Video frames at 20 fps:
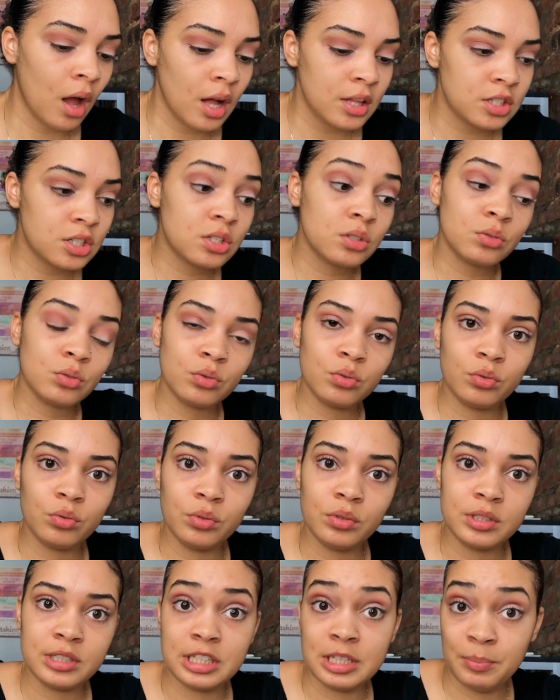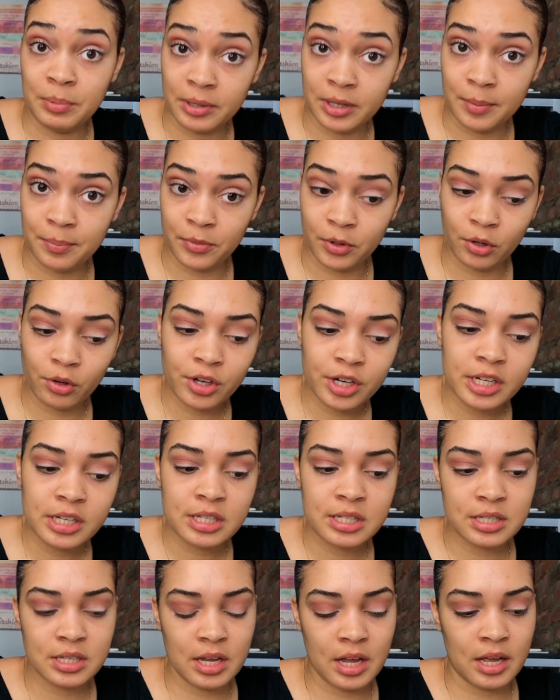to deepen up the
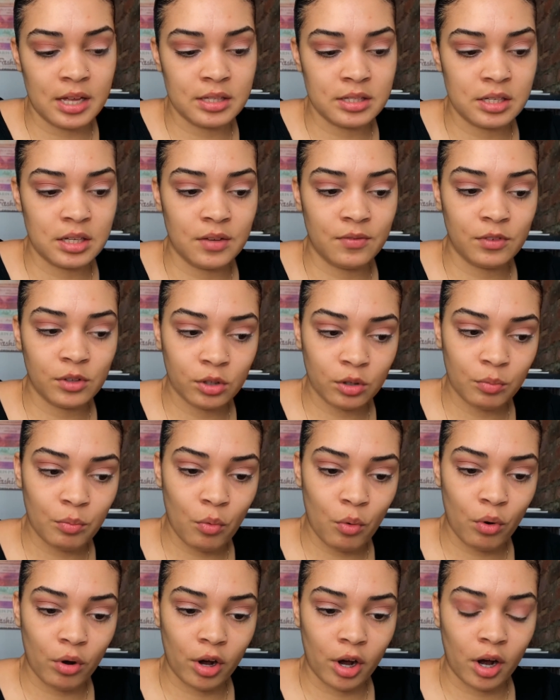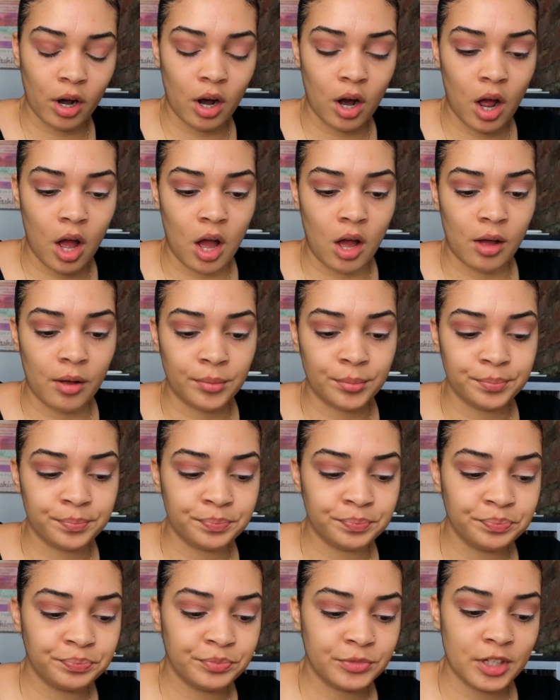crease and to give a little more
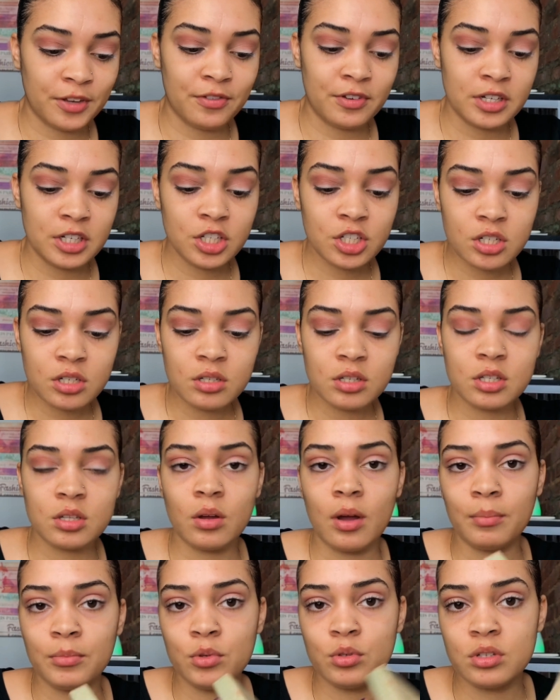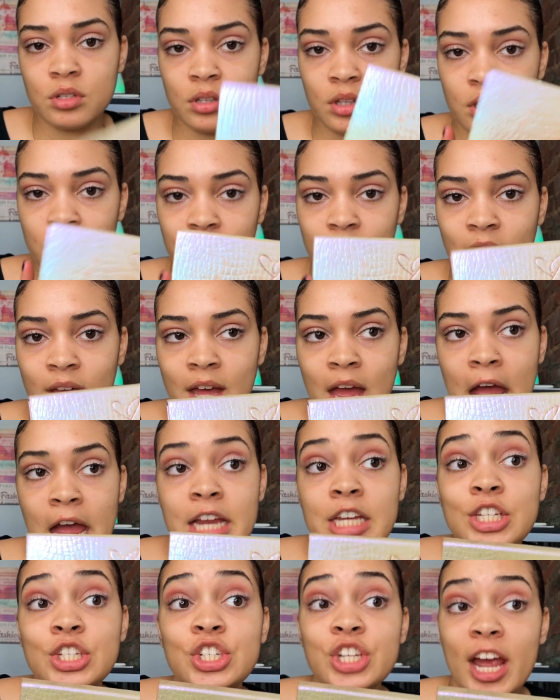definition. So I'm using the
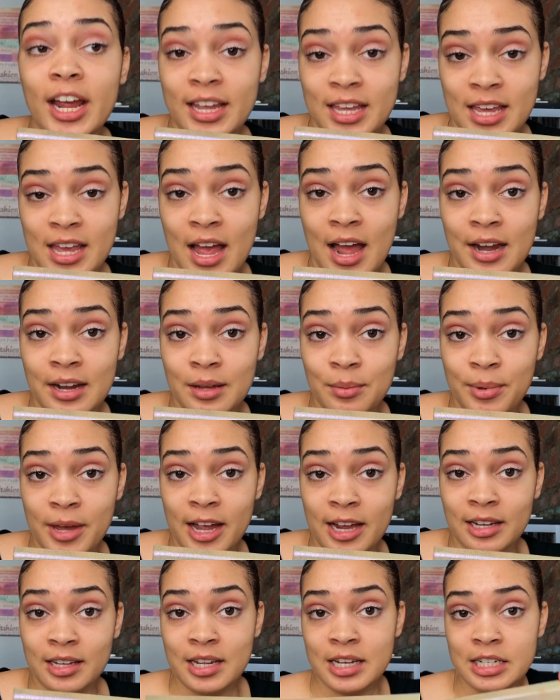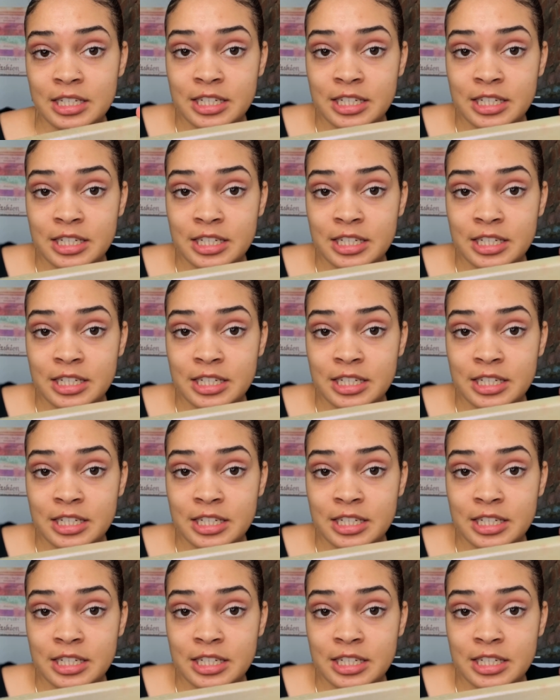Jackiana palette.